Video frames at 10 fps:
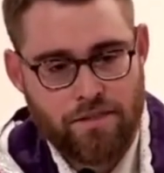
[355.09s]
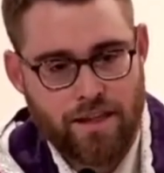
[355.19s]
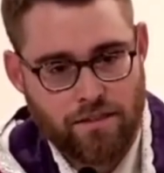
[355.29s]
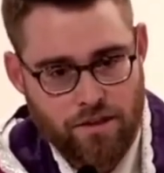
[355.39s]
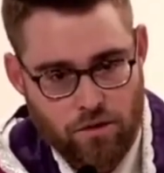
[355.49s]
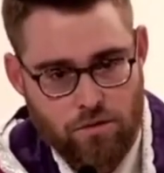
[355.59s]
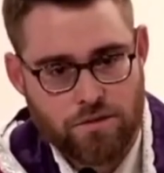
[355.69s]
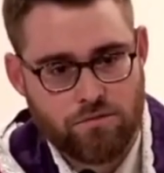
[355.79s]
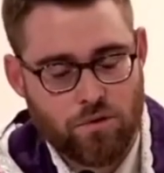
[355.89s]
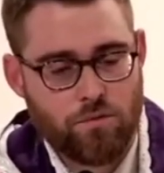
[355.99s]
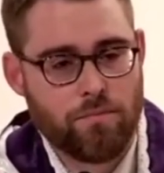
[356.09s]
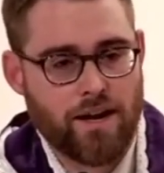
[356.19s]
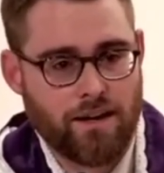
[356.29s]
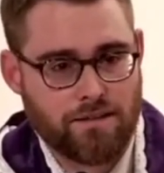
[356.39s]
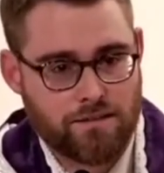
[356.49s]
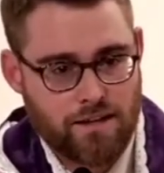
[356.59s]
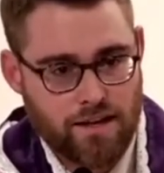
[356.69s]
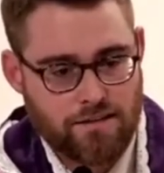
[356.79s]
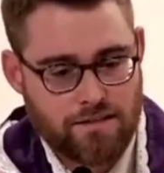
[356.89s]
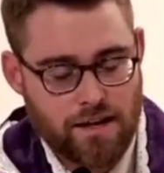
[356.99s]
that those roommates
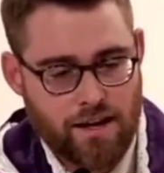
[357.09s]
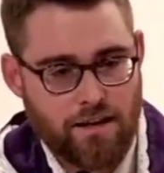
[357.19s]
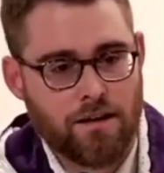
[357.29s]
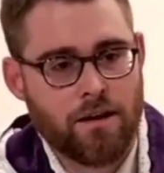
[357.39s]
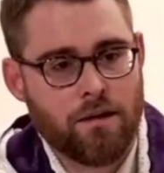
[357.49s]
had said,